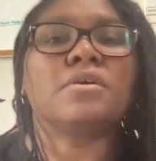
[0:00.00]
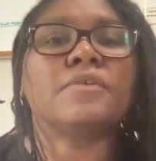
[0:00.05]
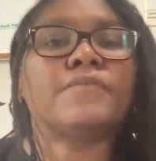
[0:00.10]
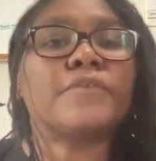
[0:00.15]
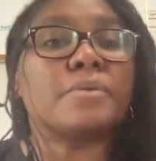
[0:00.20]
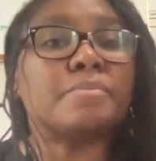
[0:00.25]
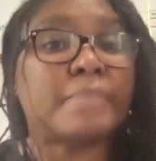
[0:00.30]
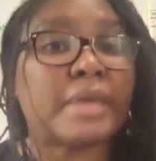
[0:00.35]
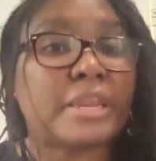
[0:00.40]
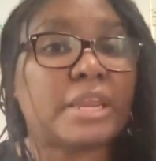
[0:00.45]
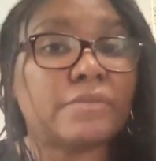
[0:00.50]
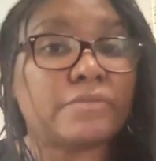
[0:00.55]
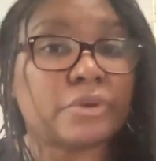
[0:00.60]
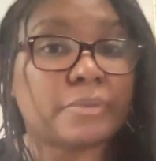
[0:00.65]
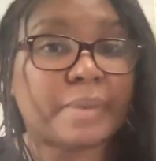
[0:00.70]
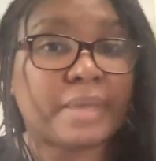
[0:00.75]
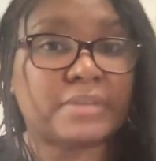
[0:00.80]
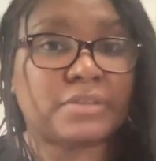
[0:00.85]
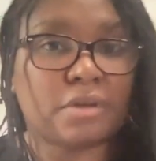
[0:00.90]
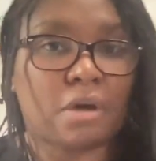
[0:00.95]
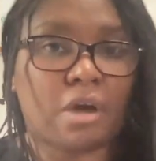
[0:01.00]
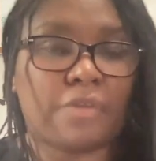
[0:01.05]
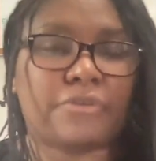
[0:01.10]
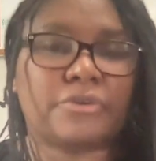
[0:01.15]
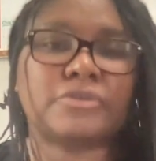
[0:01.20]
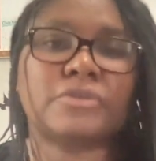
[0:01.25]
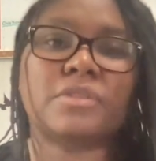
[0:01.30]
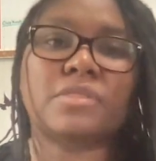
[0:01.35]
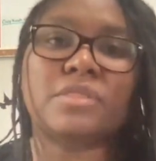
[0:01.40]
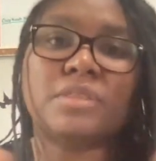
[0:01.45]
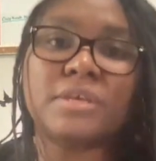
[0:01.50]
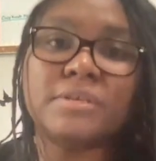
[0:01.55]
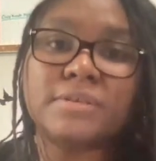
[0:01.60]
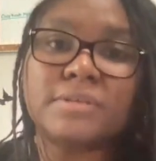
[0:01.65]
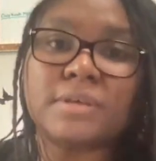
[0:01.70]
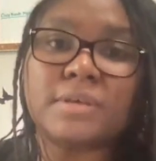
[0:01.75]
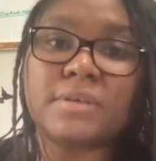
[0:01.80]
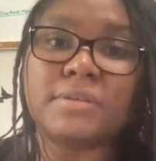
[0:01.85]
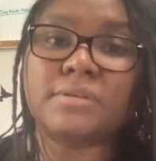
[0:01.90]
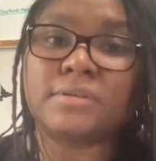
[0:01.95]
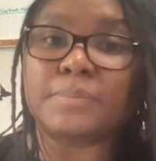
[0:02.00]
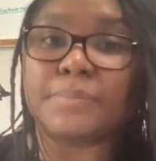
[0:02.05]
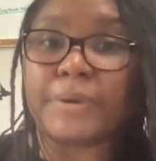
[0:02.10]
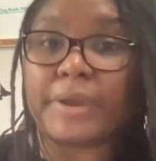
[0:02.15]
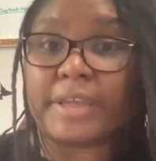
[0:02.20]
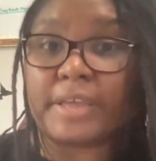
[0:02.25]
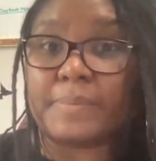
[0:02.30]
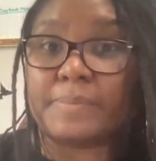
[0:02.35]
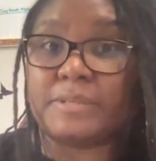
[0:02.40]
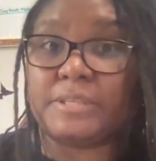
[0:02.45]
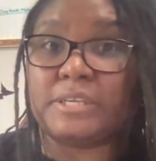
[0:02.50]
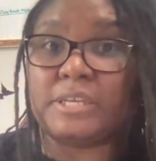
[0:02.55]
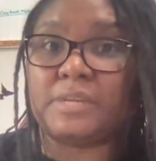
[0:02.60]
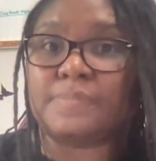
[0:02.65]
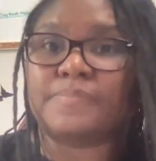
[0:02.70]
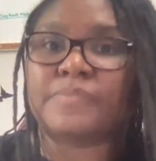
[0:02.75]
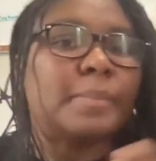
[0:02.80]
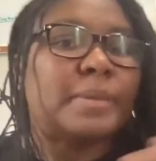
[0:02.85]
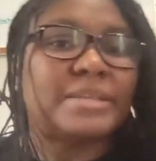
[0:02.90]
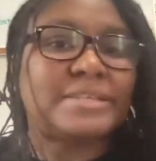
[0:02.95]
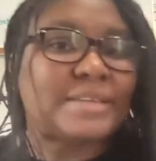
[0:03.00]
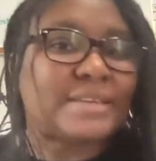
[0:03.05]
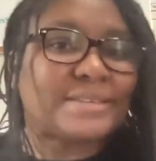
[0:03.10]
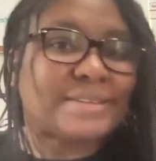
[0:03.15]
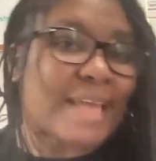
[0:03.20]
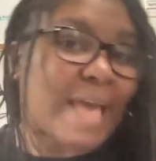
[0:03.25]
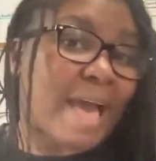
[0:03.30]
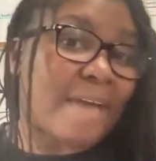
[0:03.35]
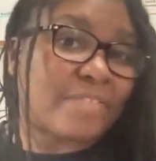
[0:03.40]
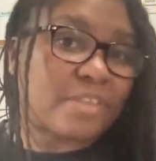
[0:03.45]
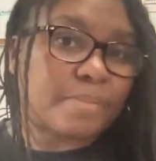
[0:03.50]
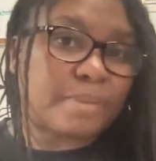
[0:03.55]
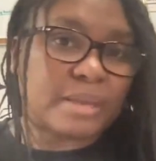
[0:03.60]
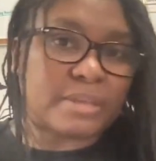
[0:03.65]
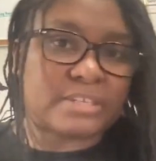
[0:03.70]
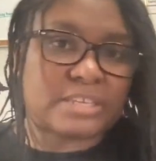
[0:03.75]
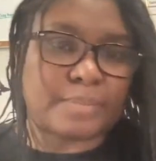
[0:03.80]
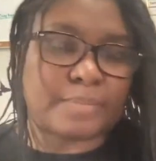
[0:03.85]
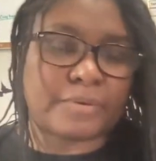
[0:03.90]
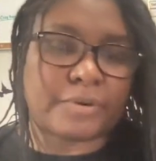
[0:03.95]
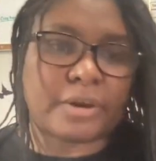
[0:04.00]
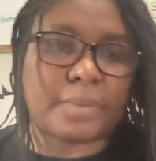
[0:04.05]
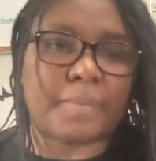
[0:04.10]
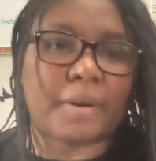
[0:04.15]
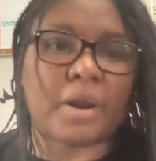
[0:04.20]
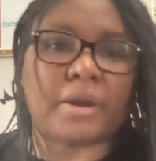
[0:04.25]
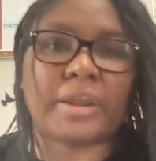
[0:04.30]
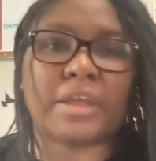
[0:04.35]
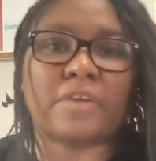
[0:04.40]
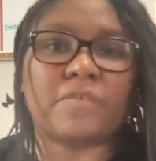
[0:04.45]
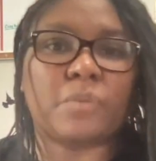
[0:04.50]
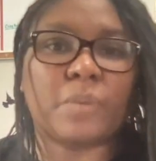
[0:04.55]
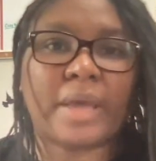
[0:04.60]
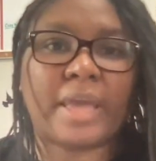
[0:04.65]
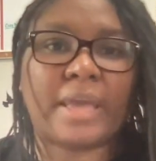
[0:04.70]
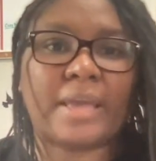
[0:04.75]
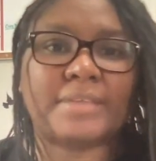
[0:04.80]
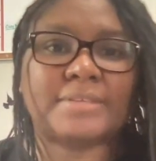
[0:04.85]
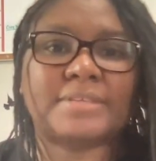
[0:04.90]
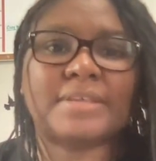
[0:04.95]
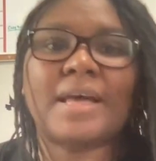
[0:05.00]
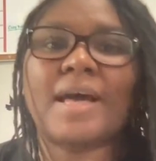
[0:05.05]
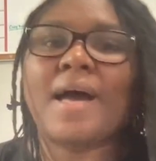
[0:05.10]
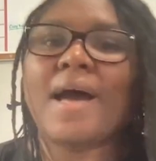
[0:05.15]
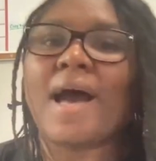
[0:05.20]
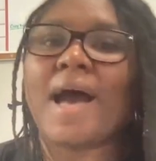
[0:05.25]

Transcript: For many romance authors, this is the breakup scene. But it doesn't have to be a temporary parting of ways.